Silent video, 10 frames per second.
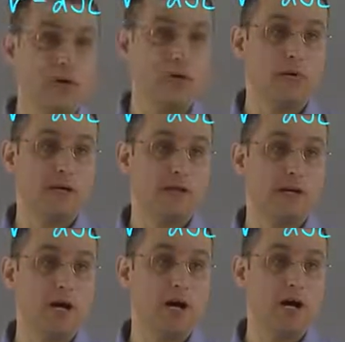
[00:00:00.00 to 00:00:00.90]
when
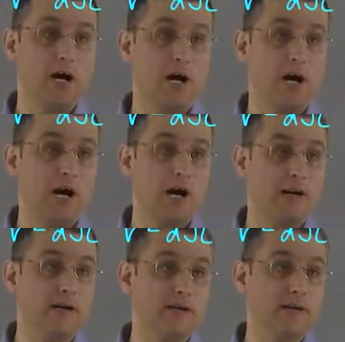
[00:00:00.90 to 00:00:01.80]

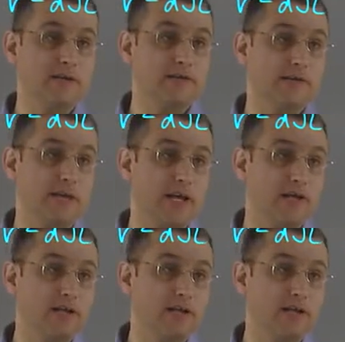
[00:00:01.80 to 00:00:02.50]
r is greater